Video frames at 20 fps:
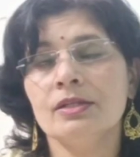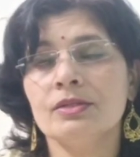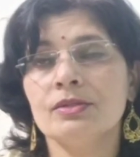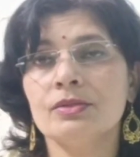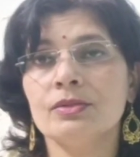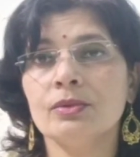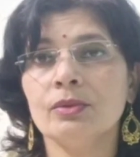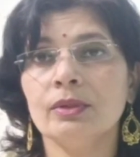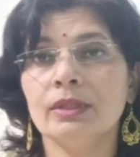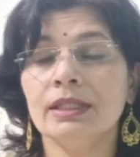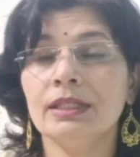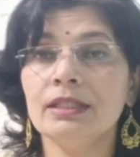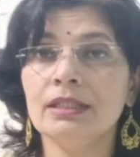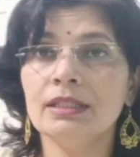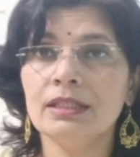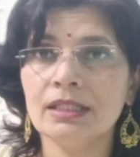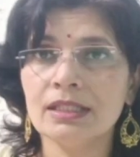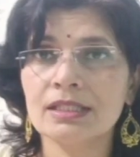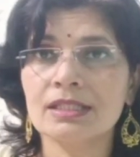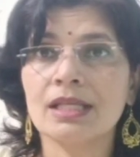So
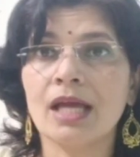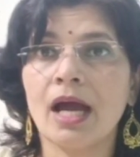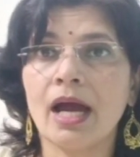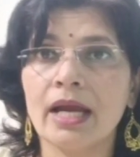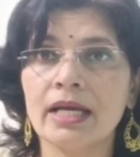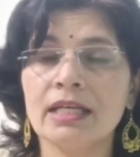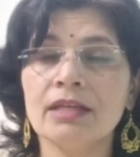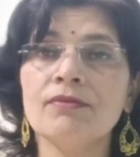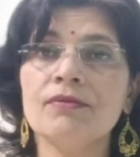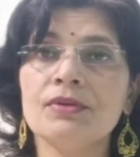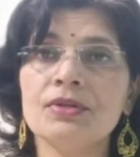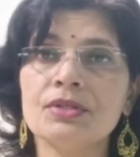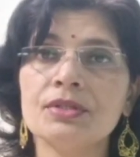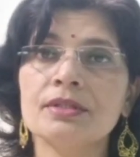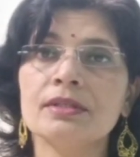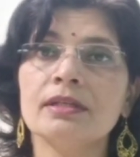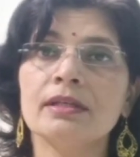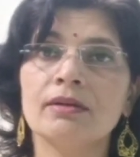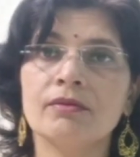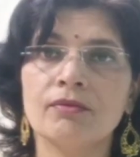in this
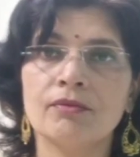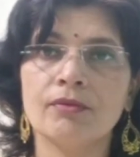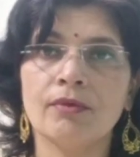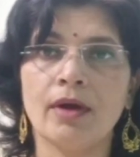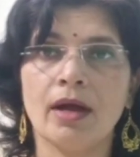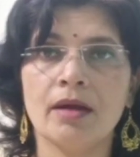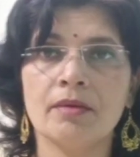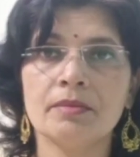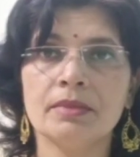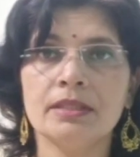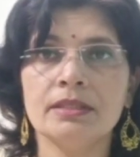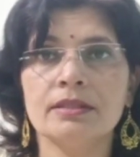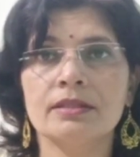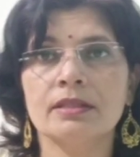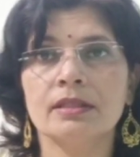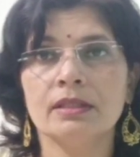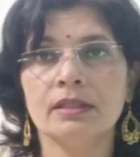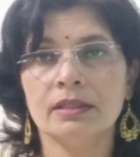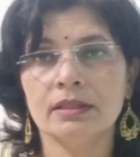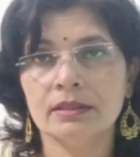artificial environment,
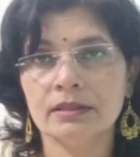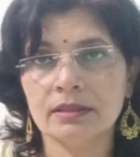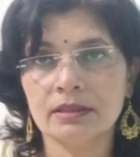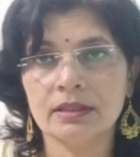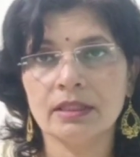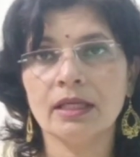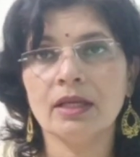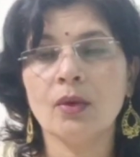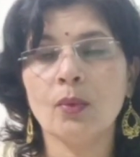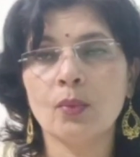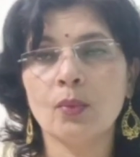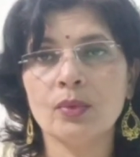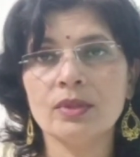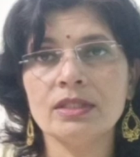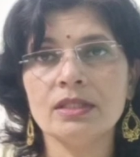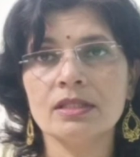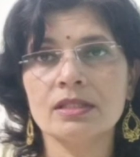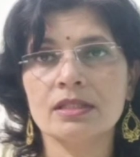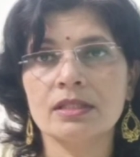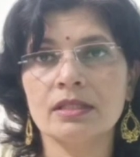the thing
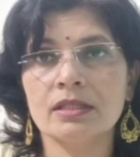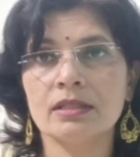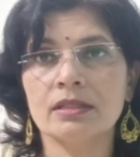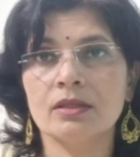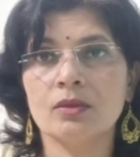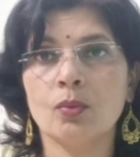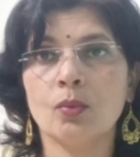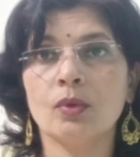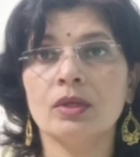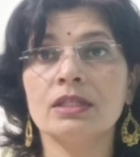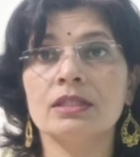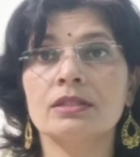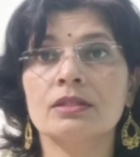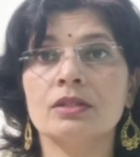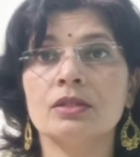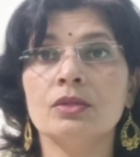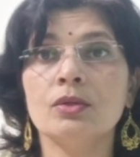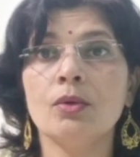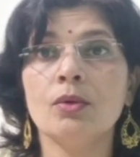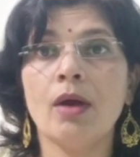which is needed,
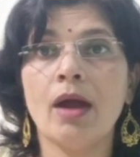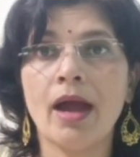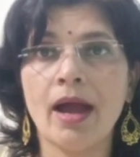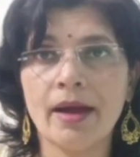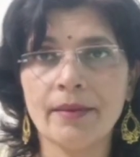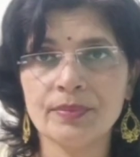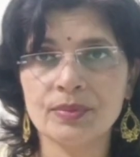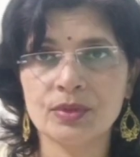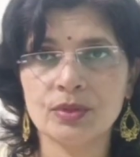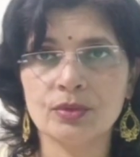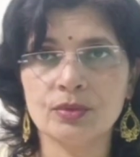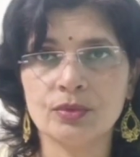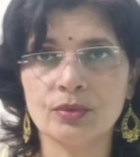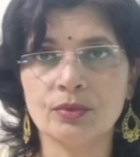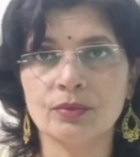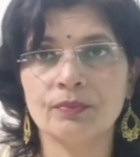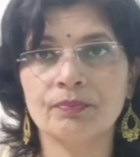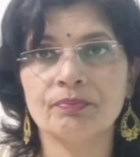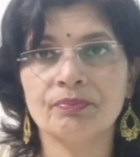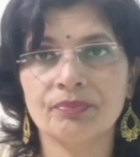what you have to
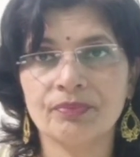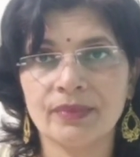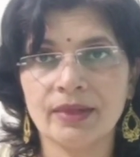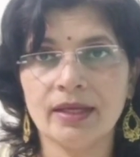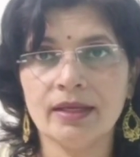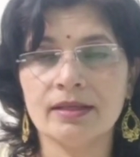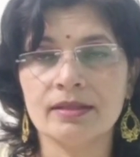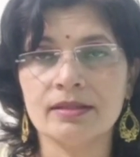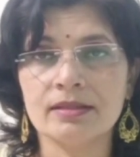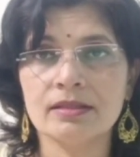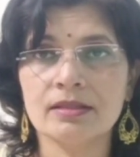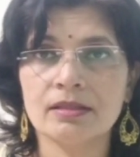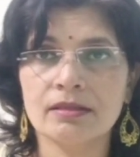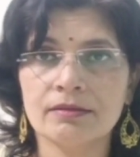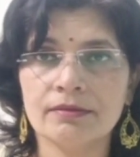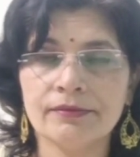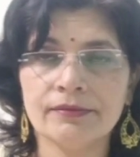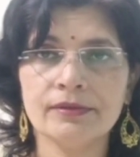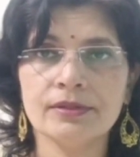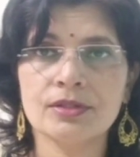do is,
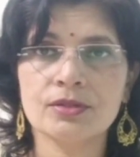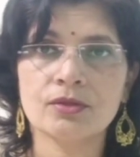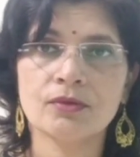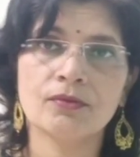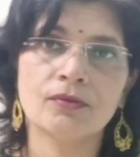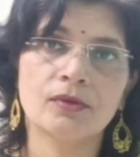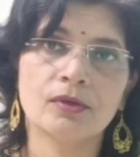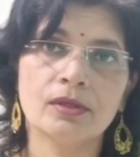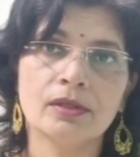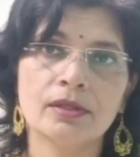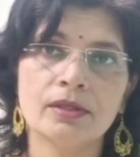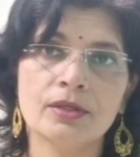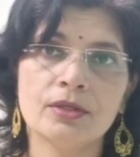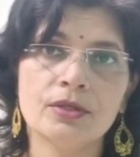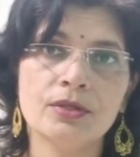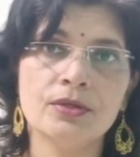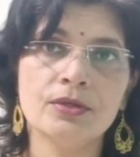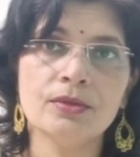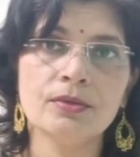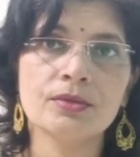first of all,
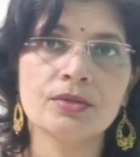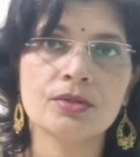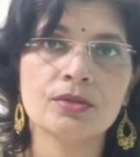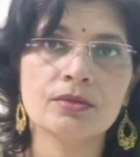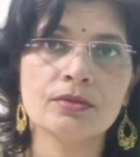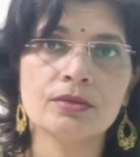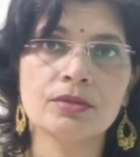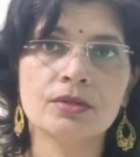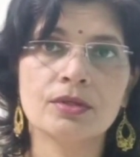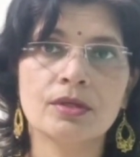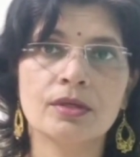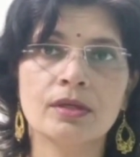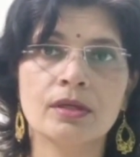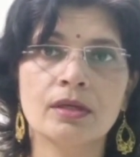you should